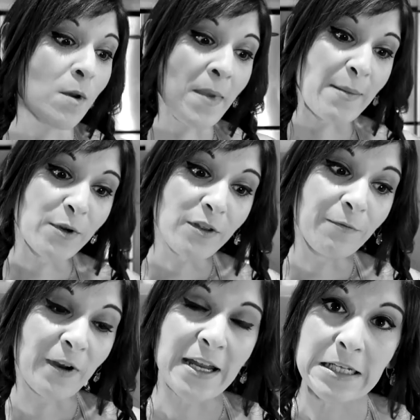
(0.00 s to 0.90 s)
Remember, the
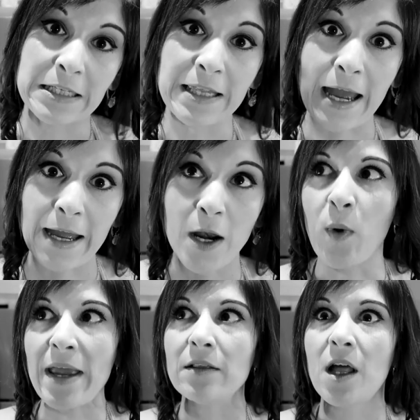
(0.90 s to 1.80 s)
friends, that
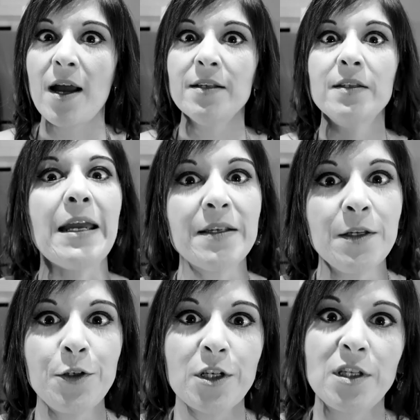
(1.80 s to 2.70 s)
weight loss
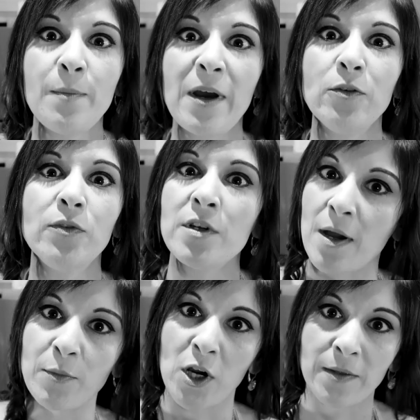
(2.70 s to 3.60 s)
isn't just about the
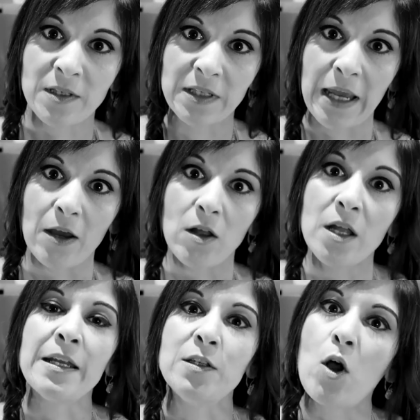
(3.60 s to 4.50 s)
number on the scale.
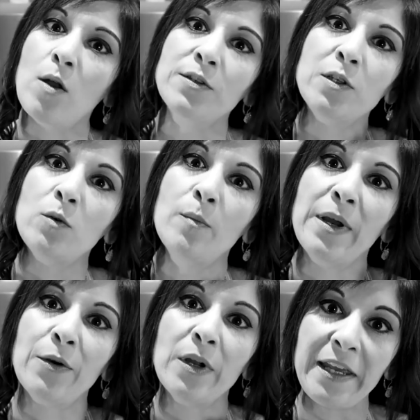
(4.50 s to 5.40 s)
It's also
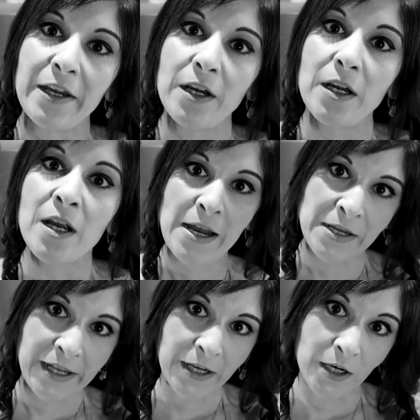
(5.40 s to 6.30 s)
about here
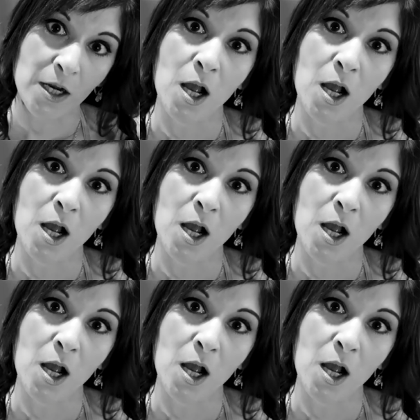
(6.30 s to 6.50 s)
and here.